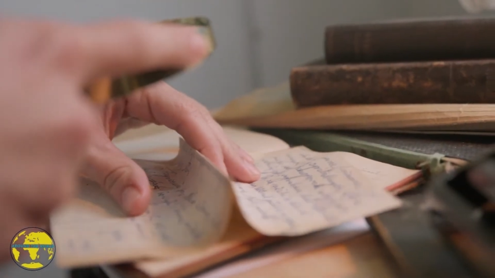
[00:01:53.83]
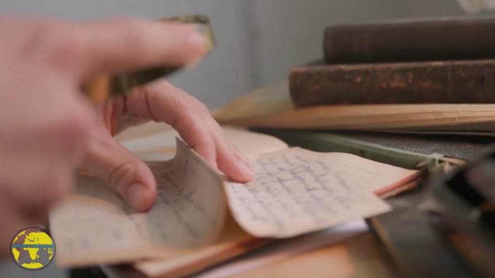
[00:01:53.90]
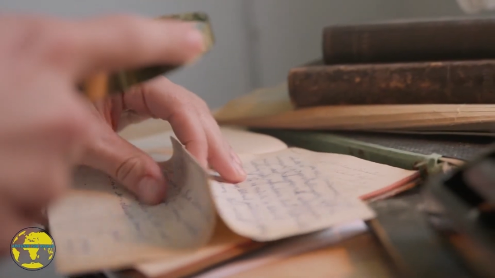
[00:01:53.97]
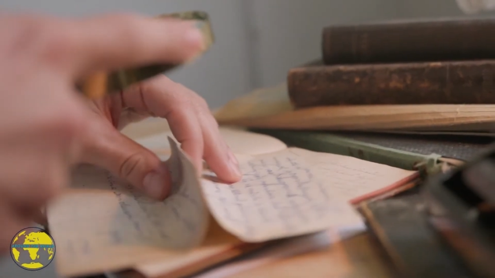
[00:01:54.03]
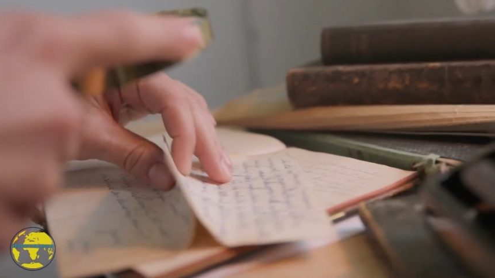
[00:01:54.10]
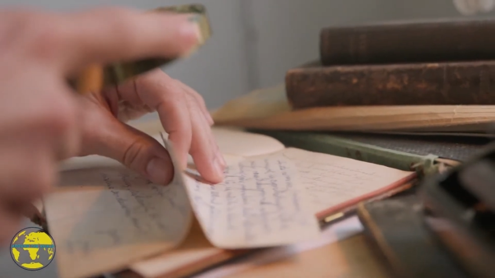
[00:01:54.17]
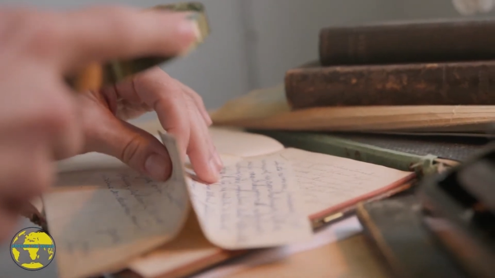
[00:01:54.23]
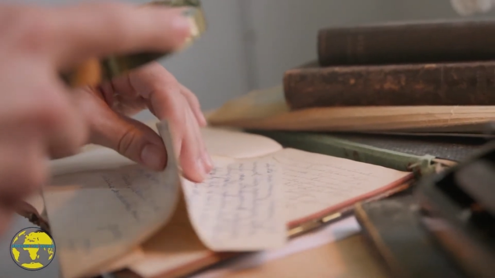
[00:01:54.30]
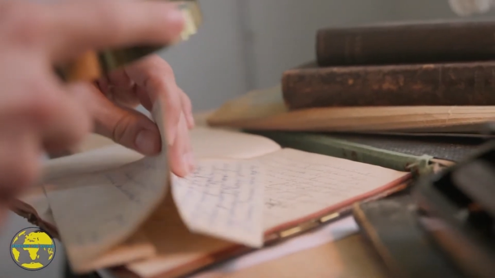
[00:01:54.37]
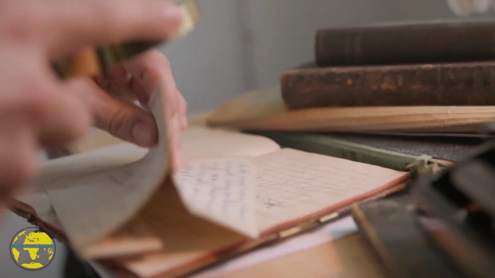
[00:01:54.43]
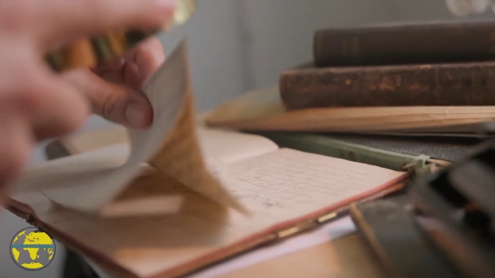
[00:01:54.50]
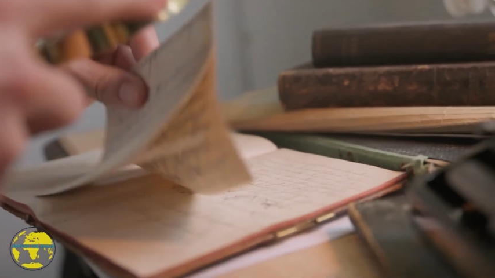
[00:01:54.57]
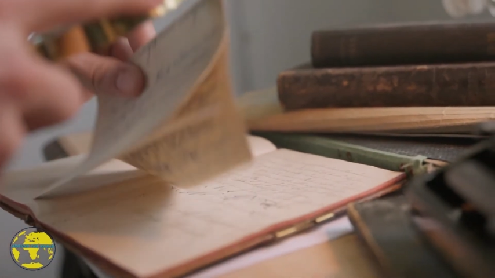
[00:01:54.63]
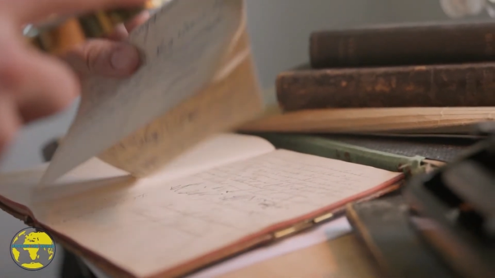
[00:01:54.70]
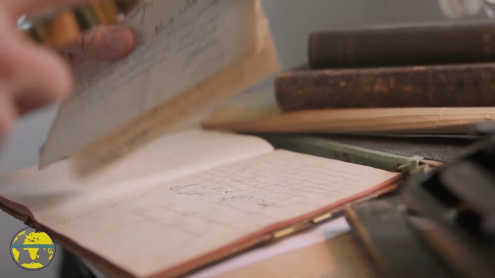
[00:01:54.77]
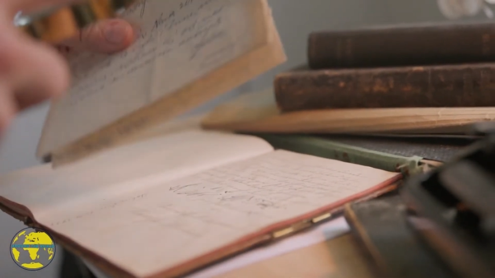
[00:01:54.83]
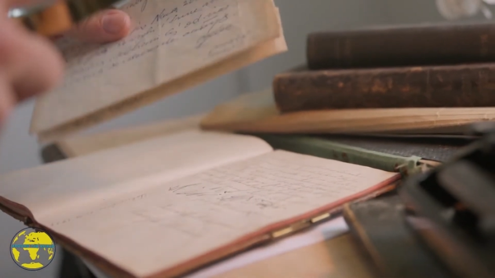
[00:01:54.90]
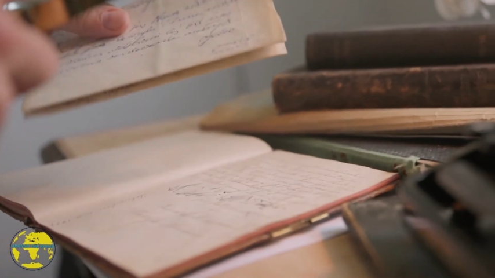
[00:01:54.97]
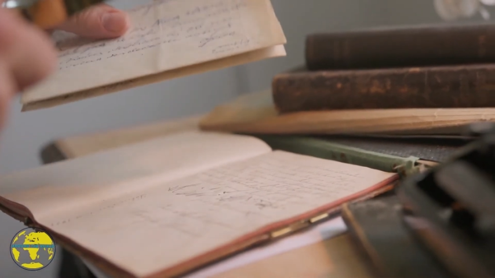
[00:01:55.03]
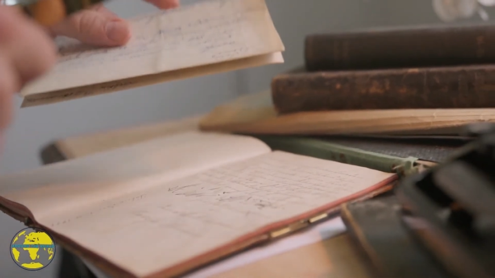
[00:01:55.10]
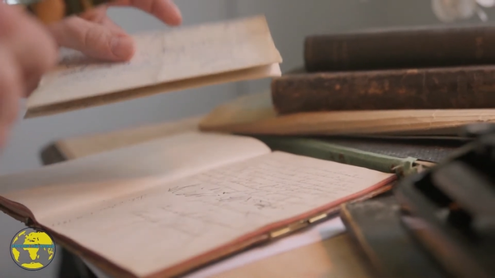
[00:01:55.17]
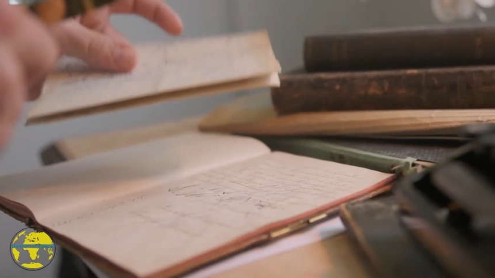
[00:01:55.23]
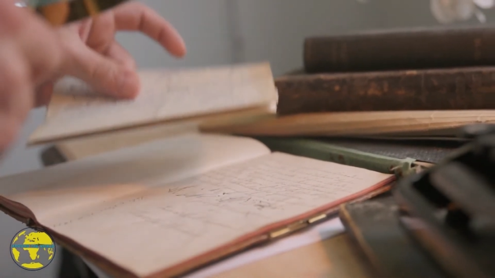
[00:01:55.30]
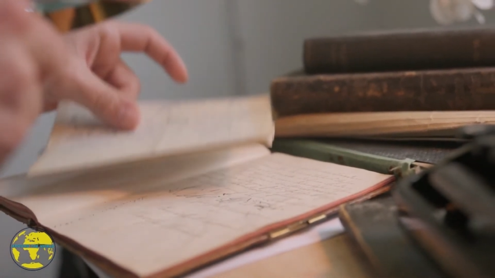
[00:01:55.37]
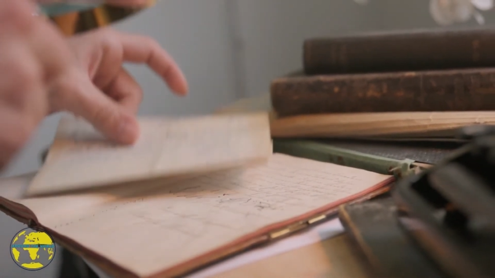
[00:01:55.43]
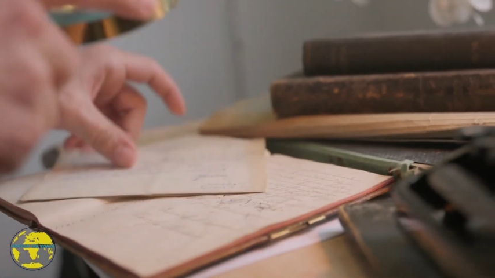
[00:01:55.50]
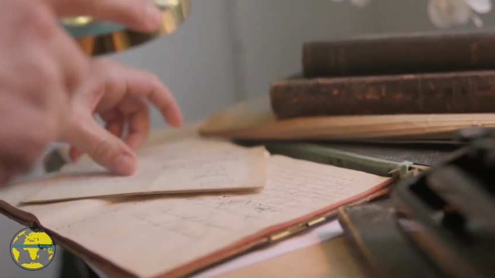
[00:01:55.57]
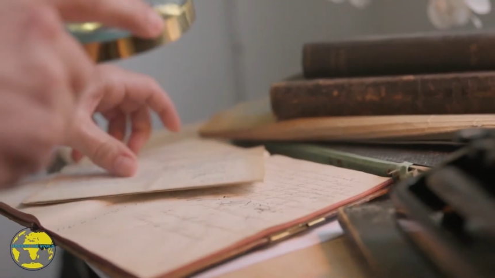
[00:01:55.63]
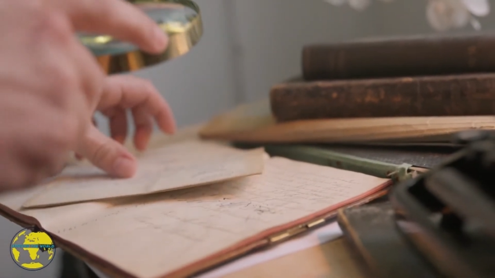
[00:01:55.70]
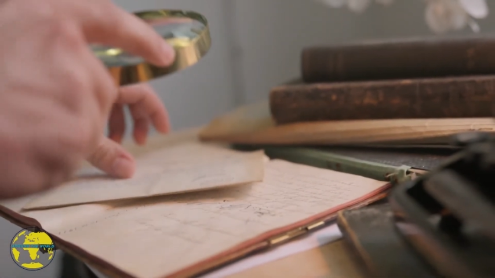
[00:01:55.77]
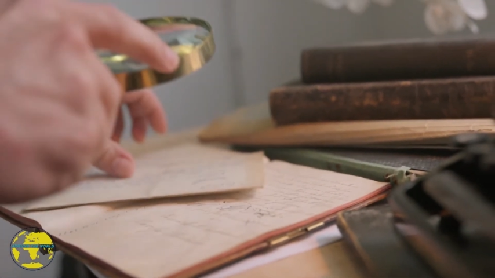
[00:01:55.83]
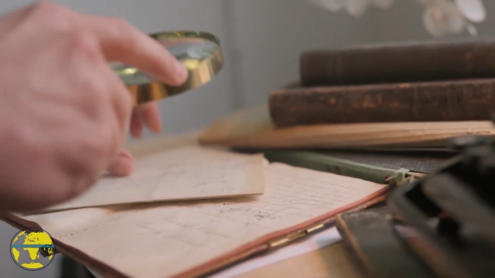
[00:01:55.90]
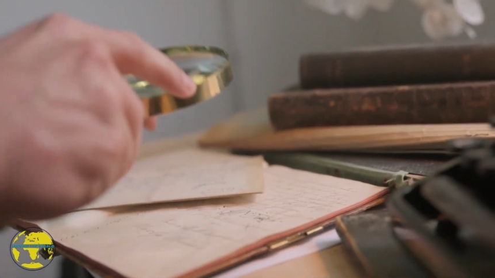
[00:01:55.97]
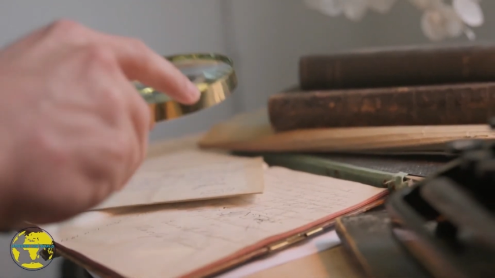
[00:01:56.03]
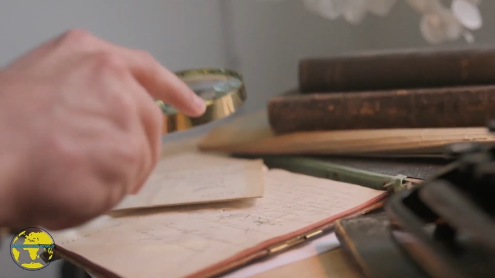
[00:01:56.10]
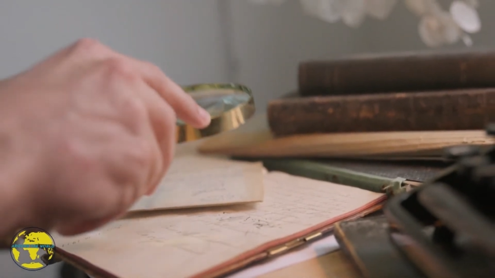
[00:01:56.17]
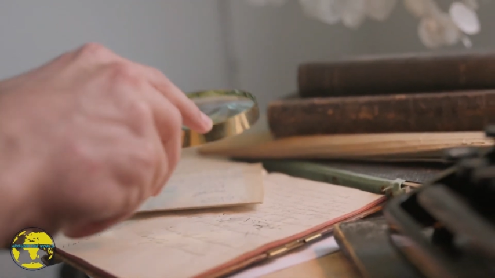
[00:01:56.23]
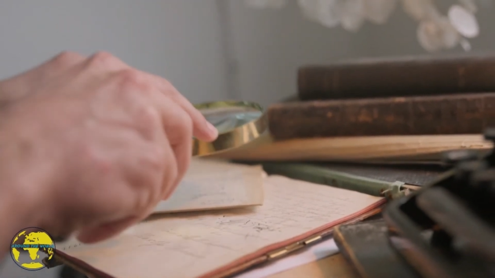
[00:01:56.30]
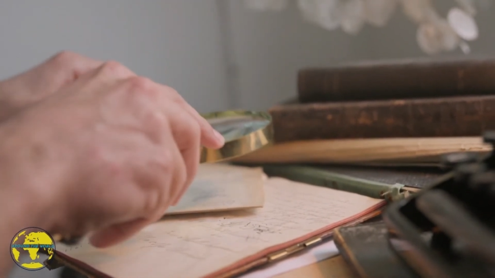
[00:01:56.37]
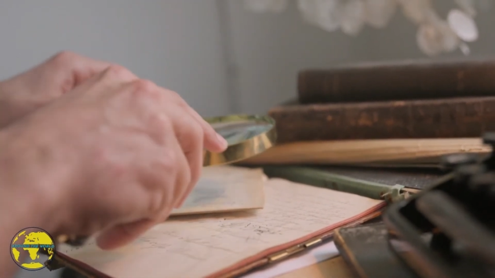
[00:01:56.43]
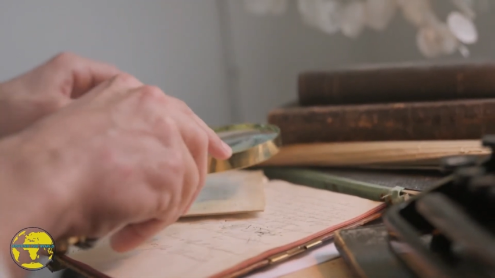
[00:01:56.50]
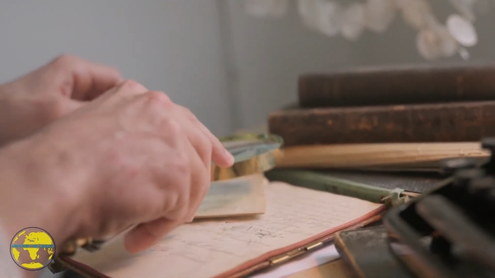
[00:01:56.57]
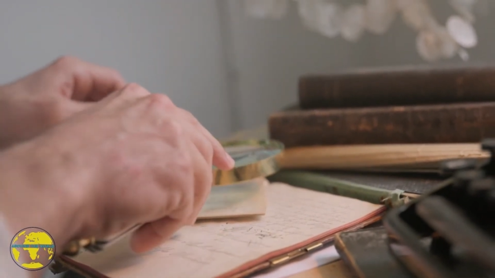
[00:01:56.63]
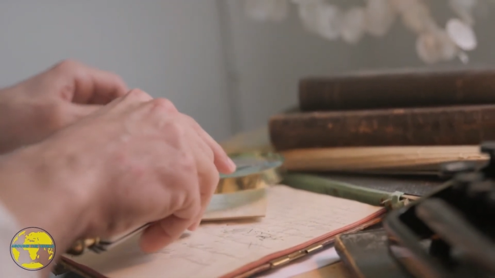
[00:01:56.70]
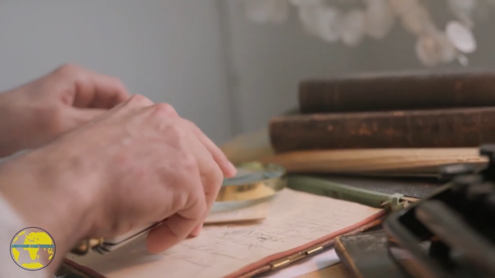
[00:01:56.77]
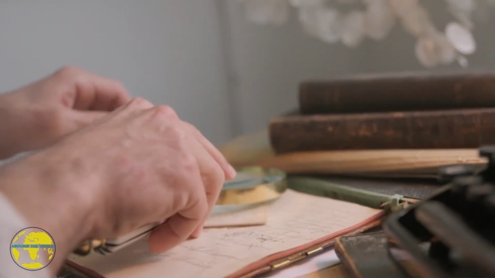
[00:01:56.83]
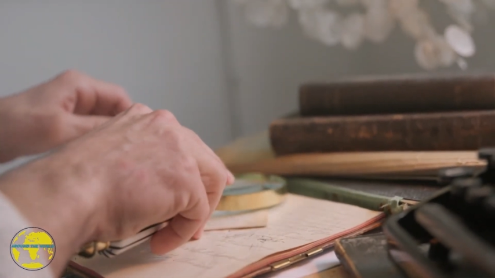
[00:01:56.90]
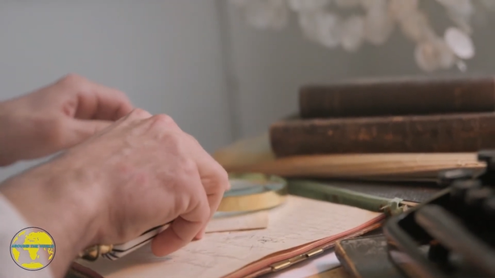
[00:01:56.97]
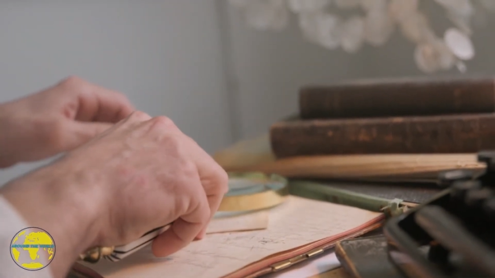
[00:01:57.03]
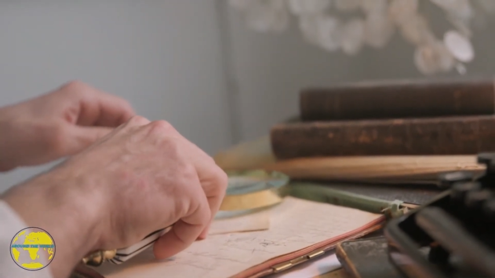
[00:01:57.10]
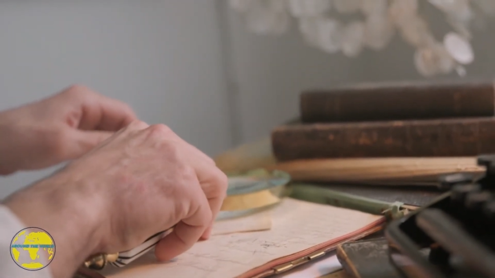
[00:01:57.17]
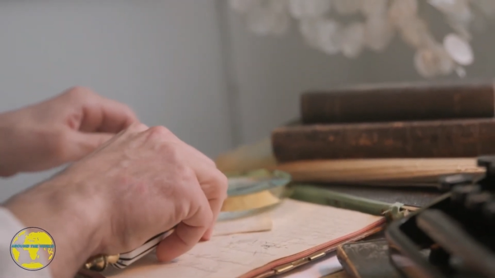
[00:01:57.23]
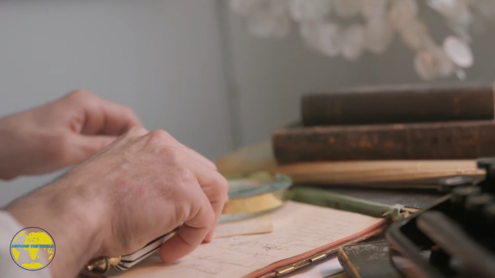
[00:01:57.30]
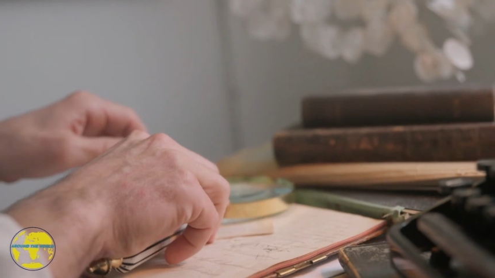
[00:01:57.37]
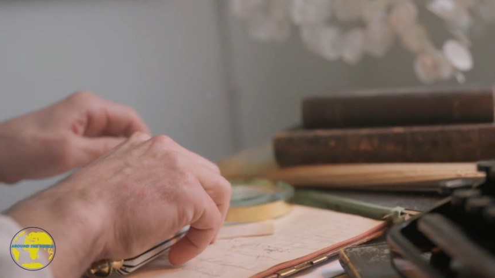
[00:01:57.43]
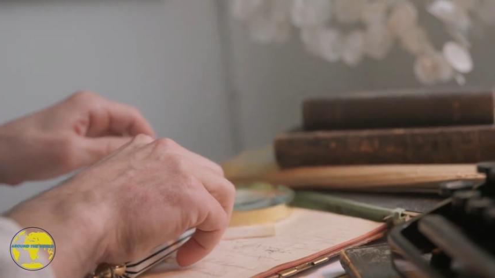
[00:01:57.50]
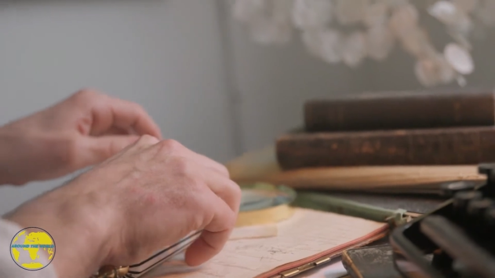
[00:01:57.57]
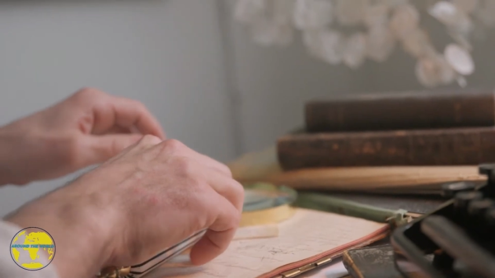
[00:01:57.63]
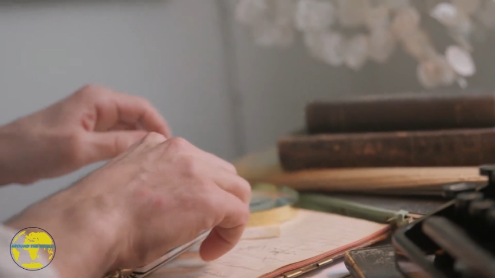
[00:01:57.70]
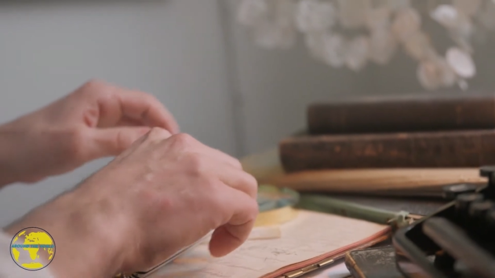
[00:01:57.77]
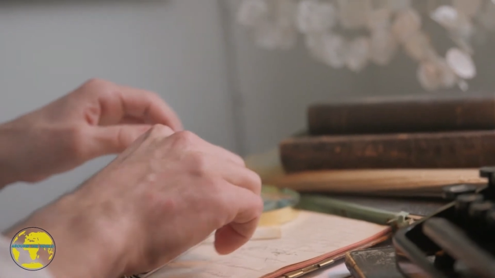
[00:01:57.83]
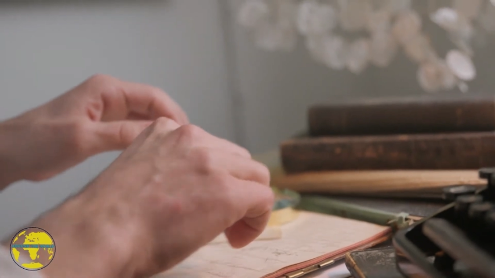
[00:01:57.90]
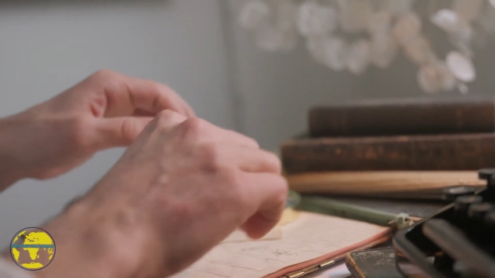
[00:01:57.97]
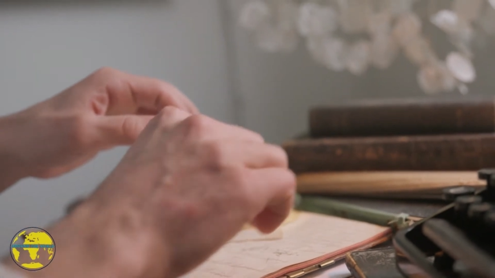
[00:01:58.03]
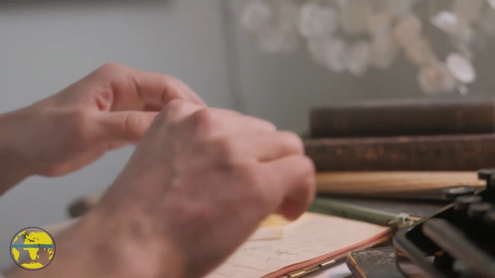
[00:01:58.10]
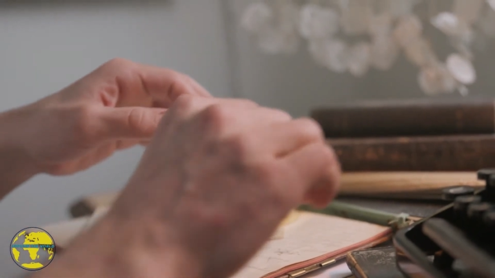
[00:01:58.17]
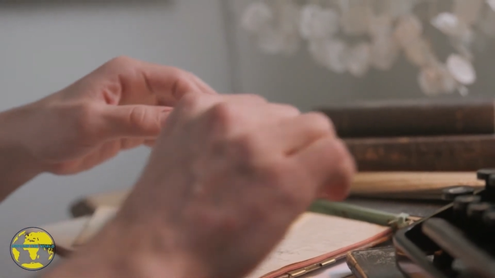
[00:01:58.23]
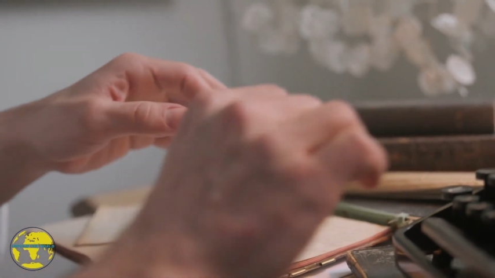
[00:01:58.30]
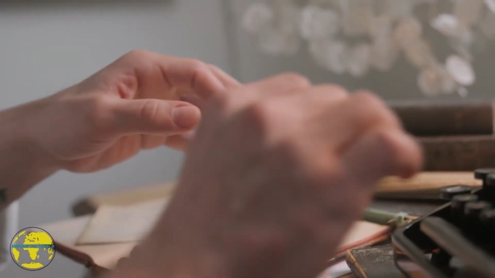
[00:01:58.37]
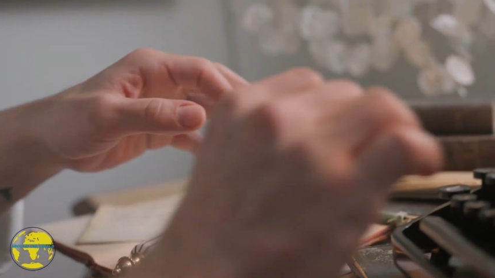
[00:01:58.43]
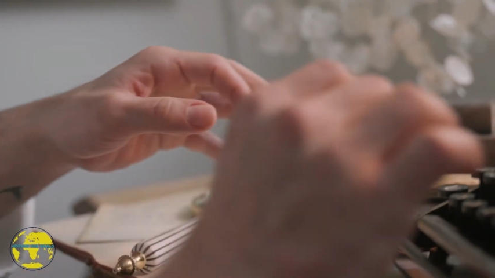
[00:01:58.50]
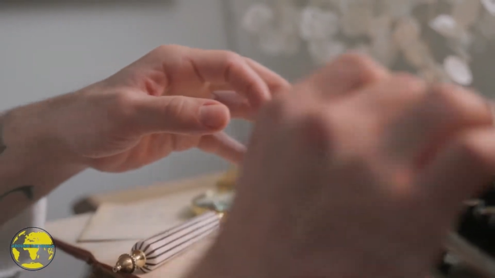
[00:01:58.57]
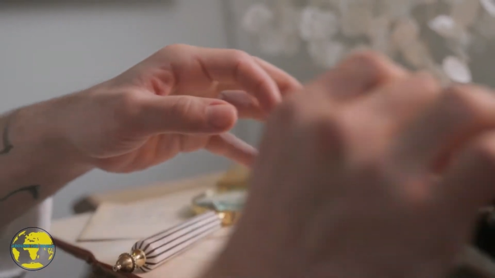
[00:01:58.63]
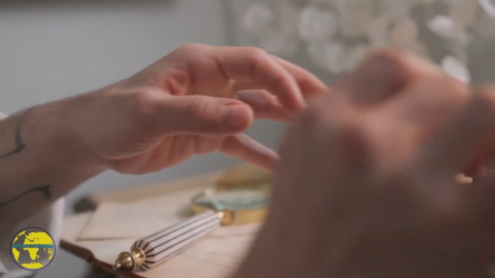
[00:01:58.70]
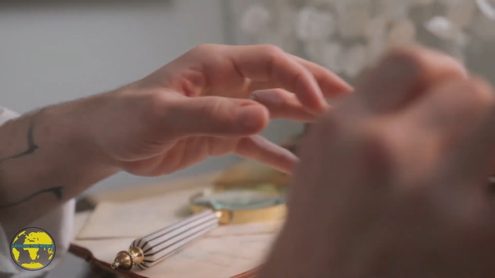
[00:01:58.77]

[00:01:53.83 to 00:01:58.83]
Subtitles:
[unreadable: no face in view]